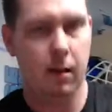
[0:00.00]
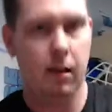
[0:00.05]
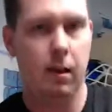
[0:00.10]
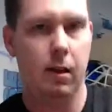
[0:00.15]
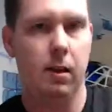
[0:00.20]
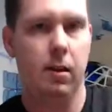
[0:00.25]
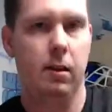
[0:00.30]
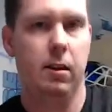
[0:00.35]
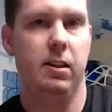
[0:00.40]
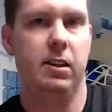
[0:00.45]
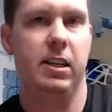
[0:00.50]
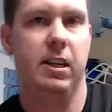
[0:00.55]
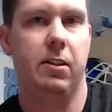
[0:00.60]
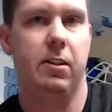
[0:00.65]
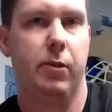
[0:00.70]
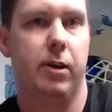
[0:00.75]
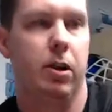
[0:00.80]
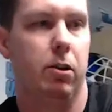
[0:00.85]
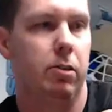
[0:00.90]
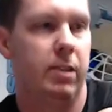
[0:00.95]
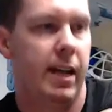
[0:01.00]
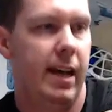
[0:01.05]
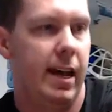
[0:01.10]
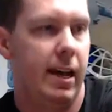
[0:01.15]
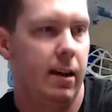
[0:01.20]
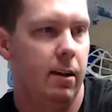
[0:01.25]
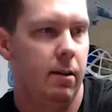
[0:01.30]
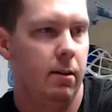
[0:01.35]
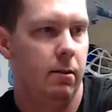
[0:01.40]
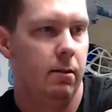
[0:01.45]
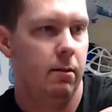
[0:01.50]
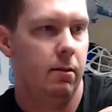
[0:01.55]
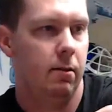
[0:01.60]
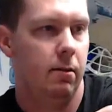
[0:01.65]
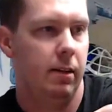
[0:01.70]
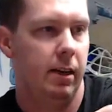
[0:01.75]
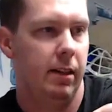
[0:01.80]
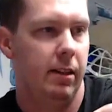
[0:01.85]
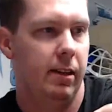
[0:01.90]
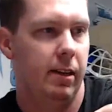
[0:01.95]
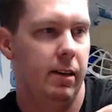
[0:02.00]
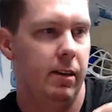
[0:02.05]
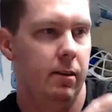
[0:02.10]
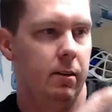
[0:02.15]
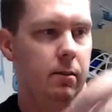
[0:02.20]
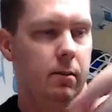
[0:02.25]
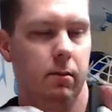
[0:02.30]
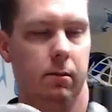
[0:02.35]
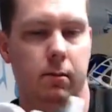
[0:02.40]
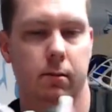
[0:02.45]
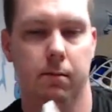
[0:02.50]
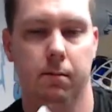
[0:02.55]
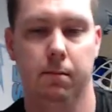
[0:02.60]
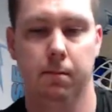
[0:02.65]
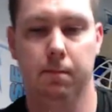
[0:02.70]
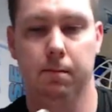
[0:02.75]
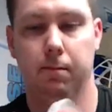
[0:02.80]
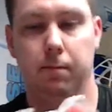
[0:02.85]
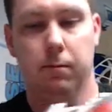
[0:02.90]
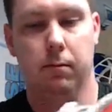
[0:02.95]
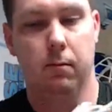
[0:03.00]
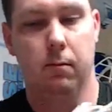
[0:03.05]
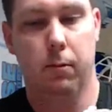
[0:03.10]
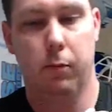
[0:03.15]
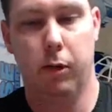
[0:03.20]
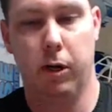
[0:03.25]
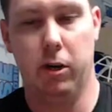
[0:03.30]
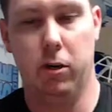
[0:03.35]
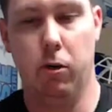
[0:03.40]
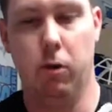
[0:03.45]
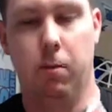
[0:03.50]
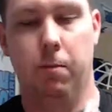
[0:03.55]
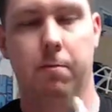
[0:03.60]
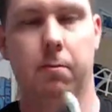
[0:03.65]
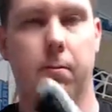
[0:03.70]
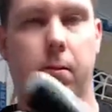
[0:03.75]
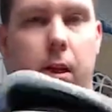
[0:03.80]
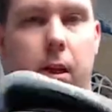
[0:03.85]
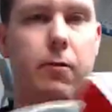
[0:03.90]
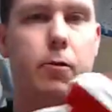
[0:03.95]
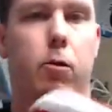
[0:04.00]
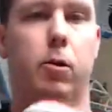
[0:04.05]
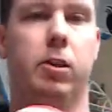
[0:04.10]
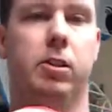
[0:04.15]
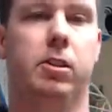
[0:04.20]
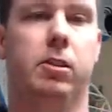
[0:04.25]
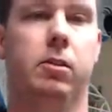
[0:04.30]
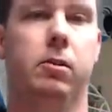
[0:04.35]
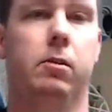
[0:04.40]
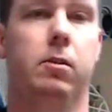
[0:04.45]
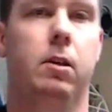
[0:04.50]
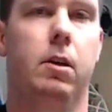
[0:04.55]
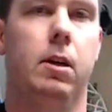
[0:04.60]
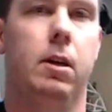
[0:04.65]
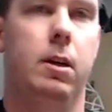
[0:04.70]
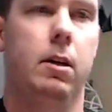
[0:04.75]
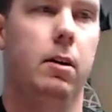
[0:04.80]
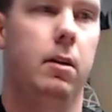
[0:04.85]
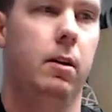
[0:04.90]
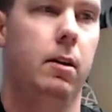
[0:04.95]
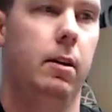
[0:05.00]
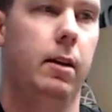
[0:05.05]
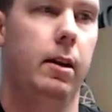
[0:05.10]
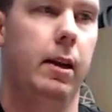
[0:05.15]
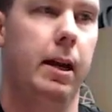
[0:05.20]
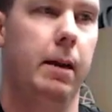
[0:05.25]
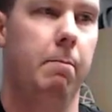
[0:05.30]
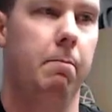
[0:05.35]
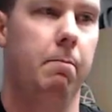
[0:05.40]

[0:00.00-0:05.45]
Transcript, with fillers: the D3O tag right there. Pretty cool. And of course, name,